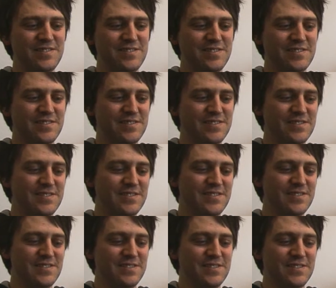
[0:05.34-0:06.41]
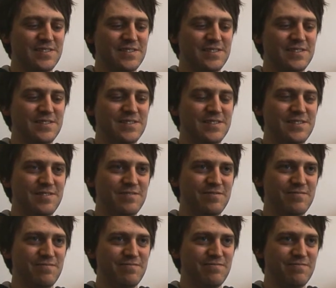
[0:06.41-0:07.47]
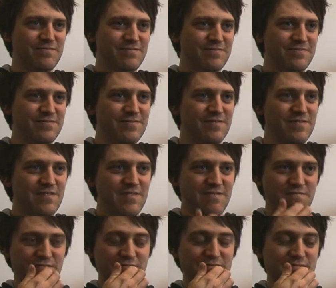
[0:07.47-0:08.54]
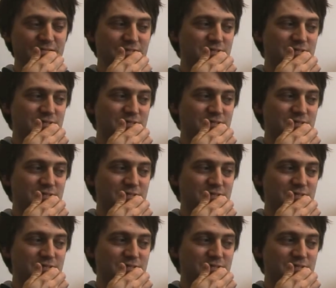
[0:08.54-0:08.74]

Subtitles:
This person isn't speaking.